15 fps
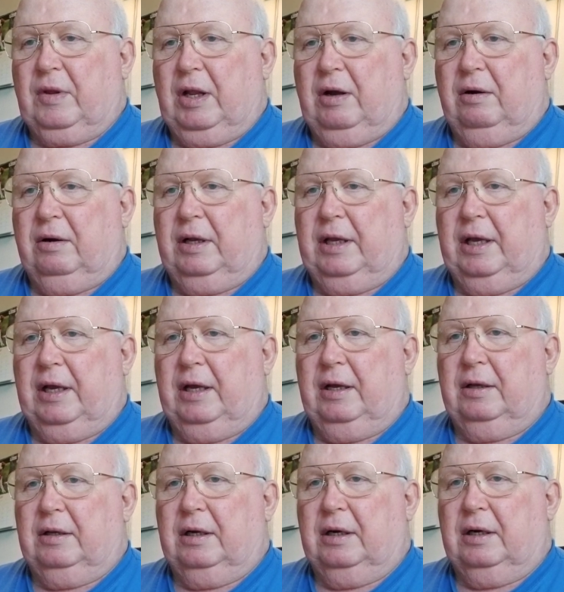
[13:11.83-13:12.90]

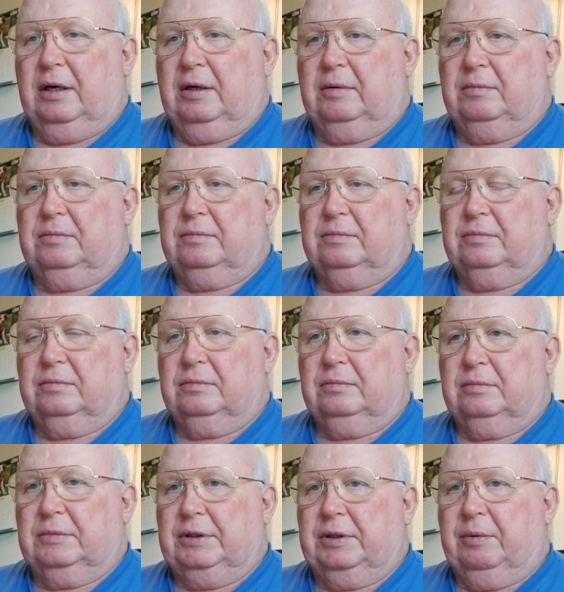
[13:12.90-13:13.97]
Okay, and
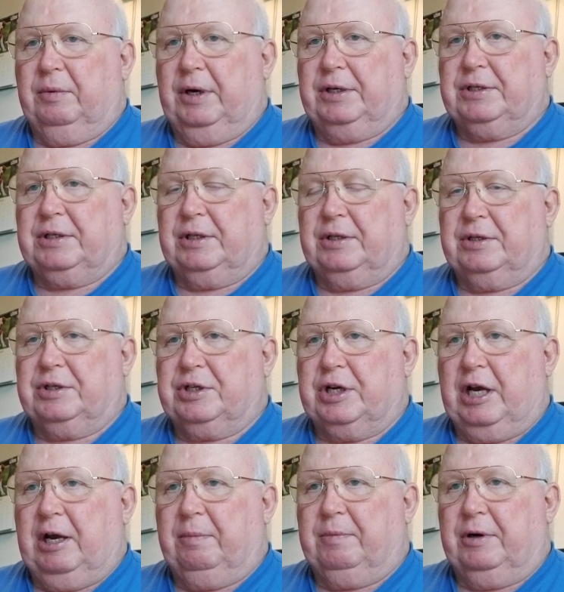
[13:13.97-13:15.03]
the rest of this
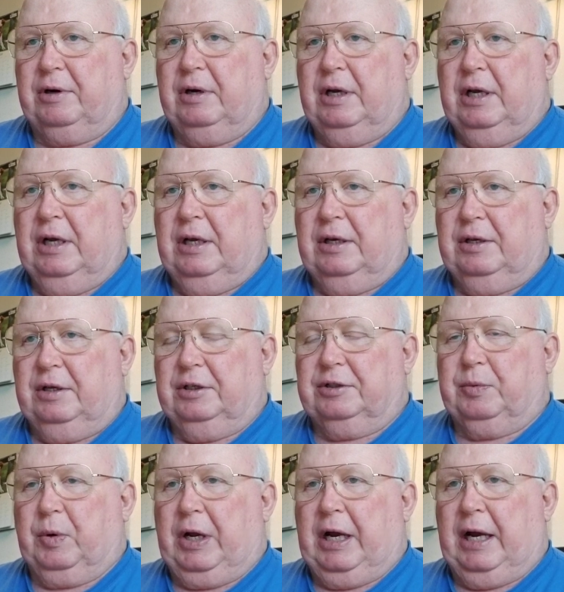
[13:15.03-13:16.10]
chapter deals
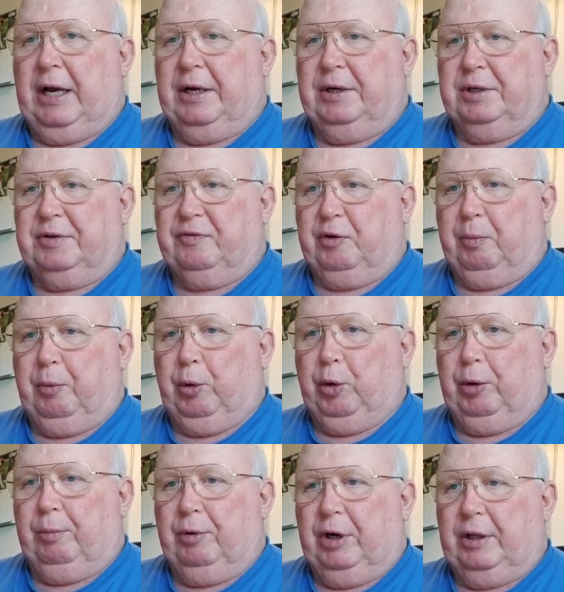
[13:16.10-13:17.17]
with kindness for
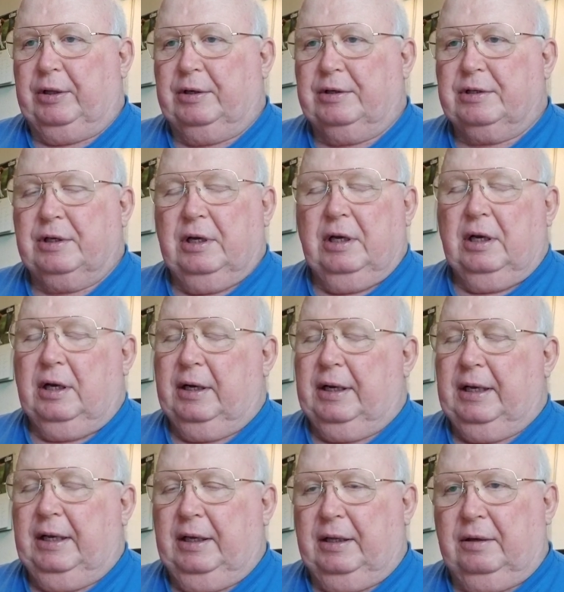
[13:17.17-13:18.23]
poor brothers.
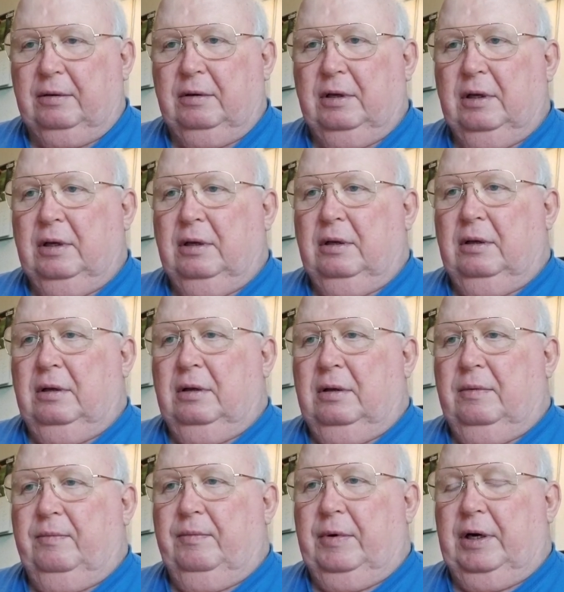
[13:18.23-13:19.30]
Again,
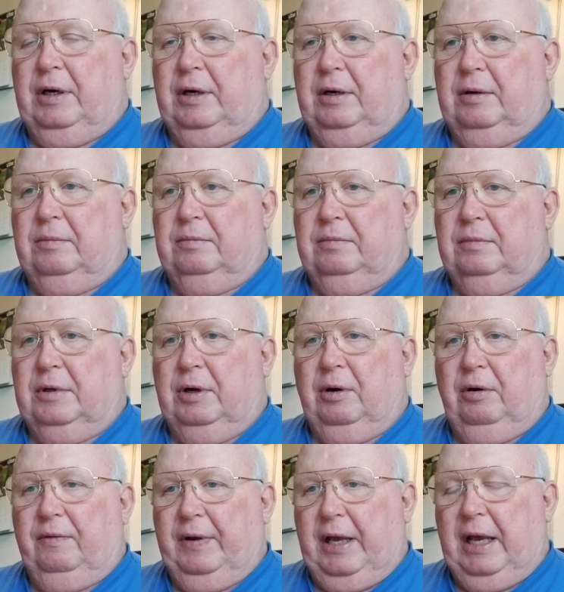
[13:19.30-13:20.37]

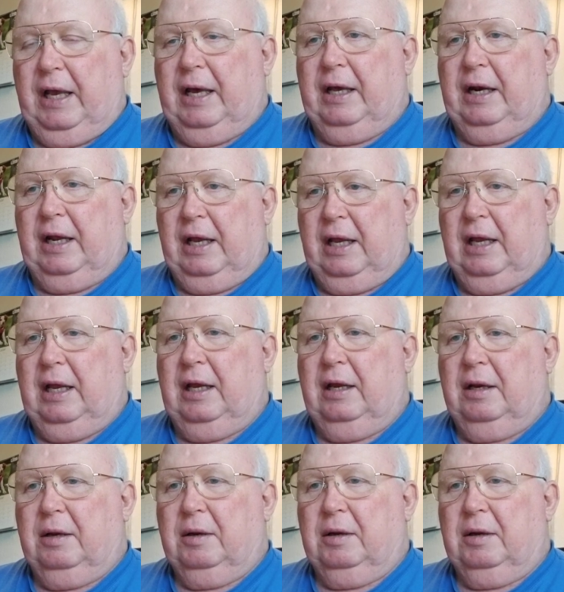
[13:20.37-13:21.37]
Jehovah had a